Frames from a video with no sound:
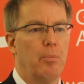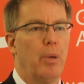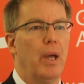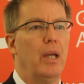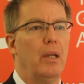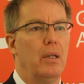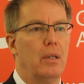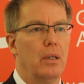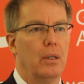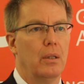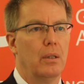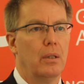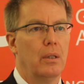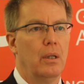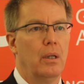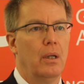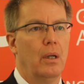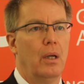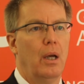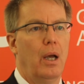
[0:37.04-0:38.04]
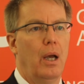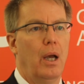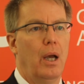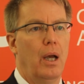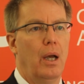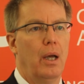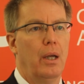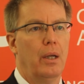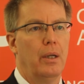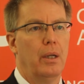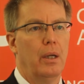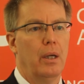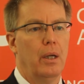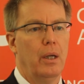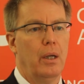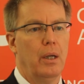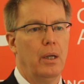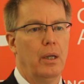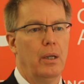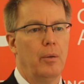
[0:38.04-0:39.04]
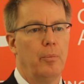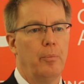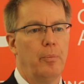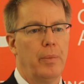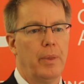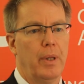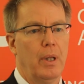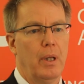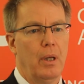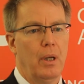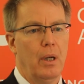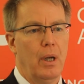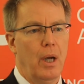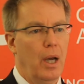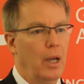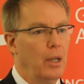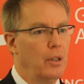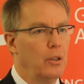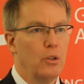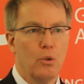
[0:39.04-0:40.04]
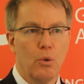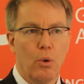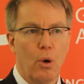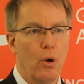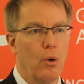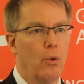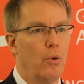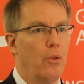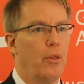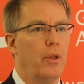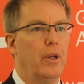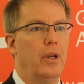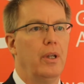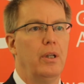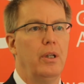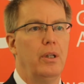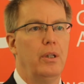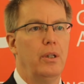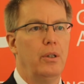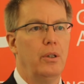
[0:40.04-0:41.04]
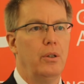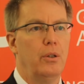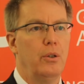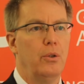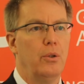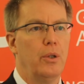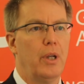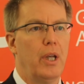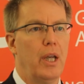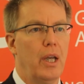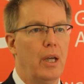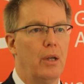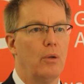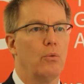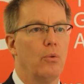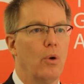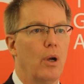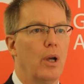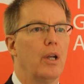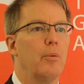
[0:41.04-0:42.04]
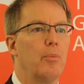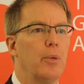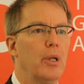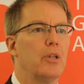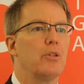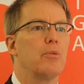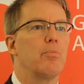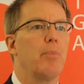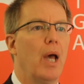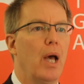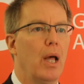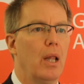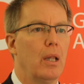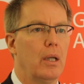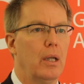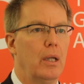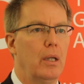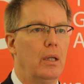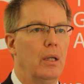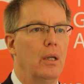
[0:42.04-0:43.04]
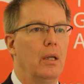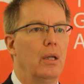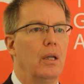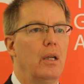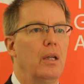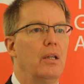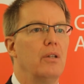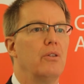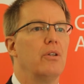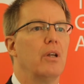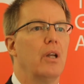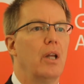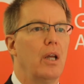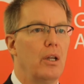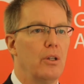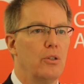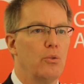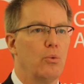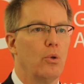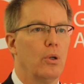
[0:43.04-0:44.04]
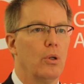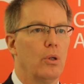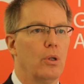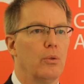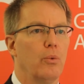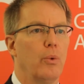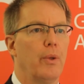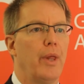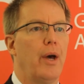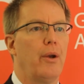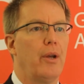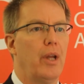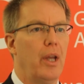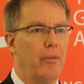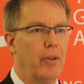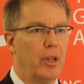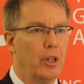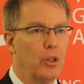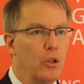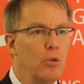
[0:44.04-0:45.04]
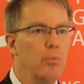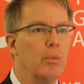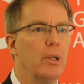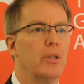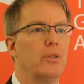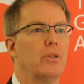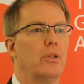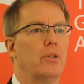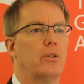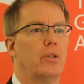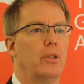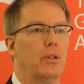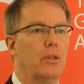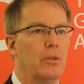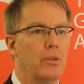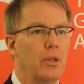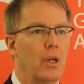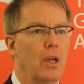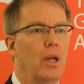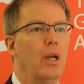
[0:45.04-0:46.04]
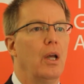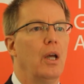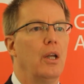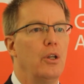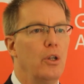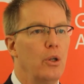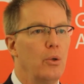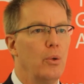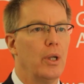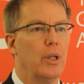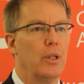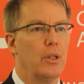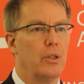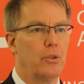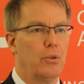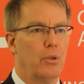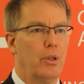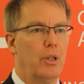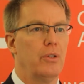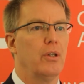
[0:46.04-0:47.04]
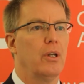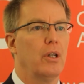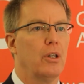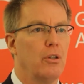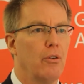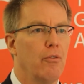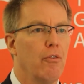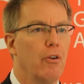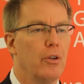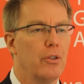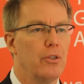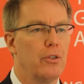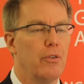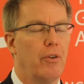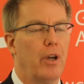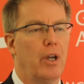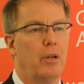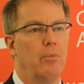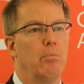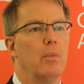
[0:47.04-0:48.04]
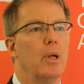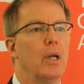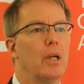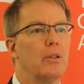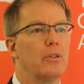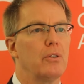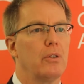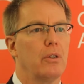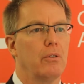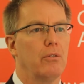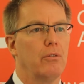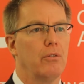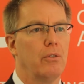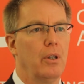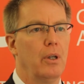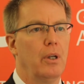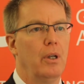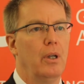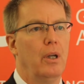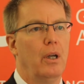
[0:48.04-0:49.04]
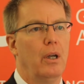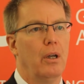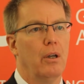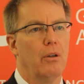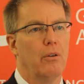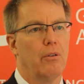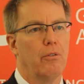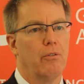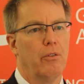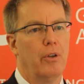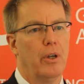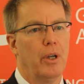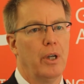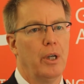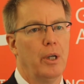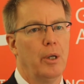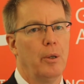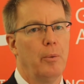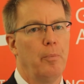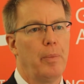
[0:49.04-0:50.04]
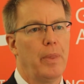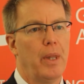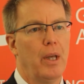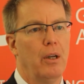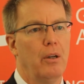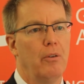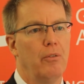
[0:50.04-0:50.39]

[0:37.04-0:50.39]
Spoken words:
dependent on growth. You can't run a municipality in today's world without having new businesses and new industries and a diversified mix of